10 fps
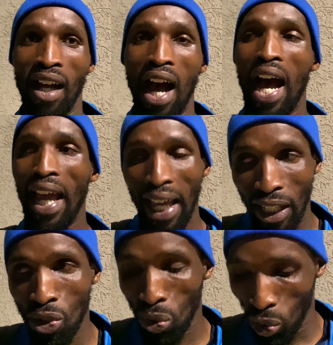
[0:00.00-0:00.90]
I
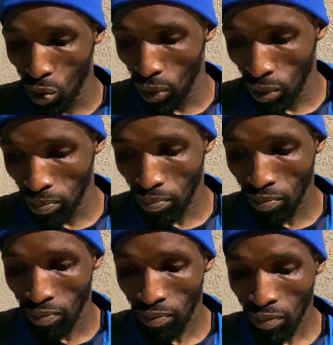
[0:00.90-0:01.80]
had
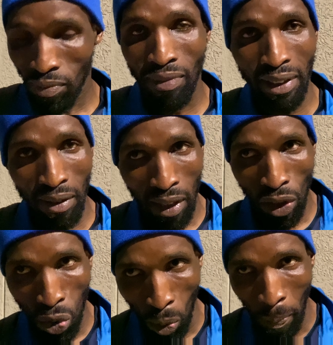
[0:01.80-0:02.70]

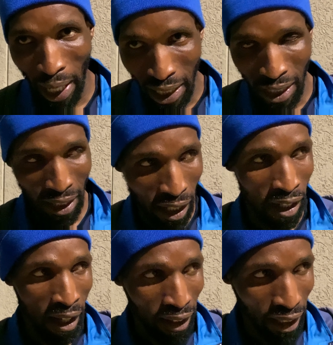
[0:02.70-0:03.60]
to to brush
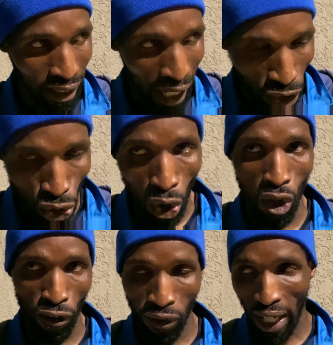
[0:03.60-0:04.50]
the dust
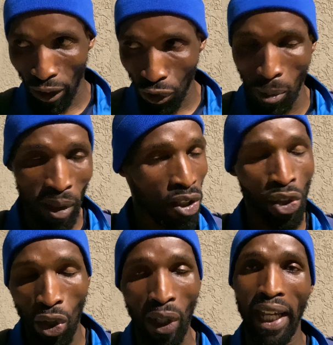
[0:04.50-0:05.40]
off, like from
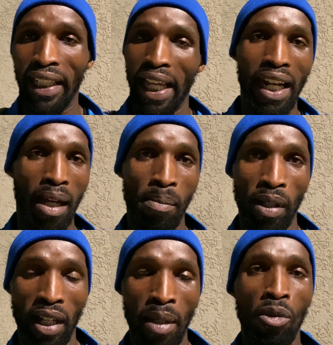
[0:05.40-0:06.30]
you know, and get up
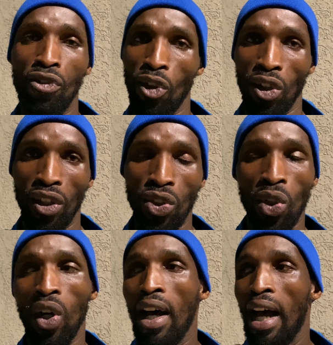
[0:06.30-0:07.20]
and move on.
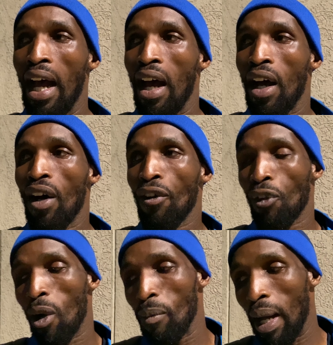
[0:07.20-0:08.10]
So
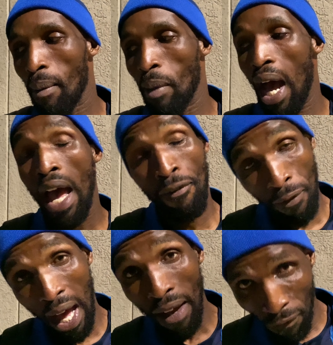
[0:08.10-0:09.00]
from I
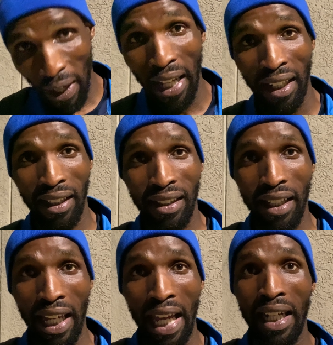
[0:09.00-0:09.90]
I fell
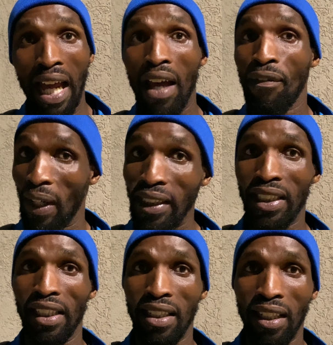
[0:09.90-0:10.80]
and I
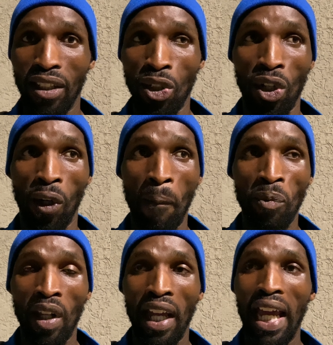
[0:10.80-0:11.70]
felt it, you know,
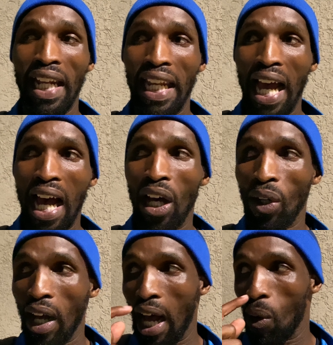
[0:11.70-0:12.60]
and
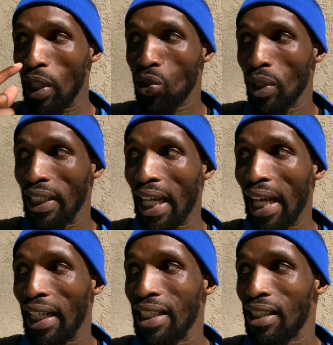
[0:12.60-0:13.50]
now I want to
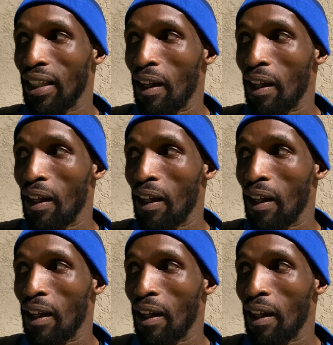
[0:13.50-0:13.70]
encourage